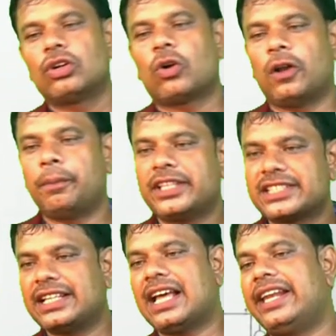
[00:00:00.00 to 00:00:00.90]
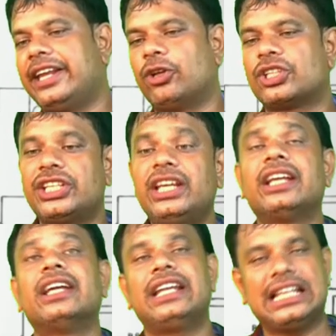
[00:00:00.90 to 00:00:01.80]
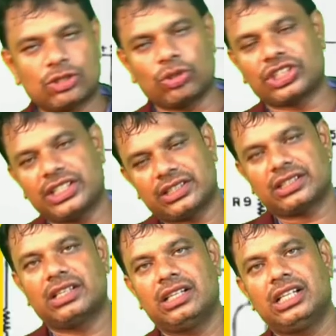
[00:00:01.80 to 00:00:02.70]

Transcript: conventional energy resources.